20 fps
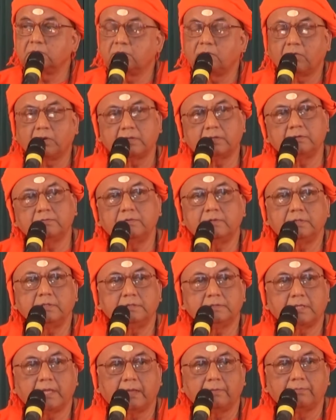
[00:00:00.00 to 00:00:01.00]
Whatever
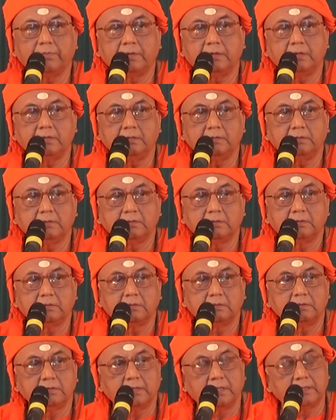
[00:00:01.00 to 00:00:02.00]
is happening,
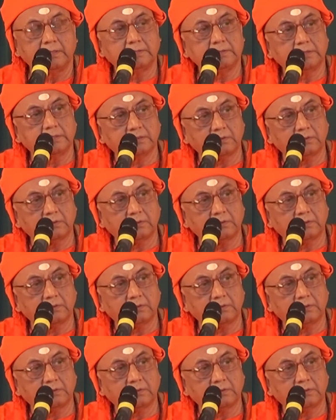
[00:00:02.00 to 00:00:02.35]
there is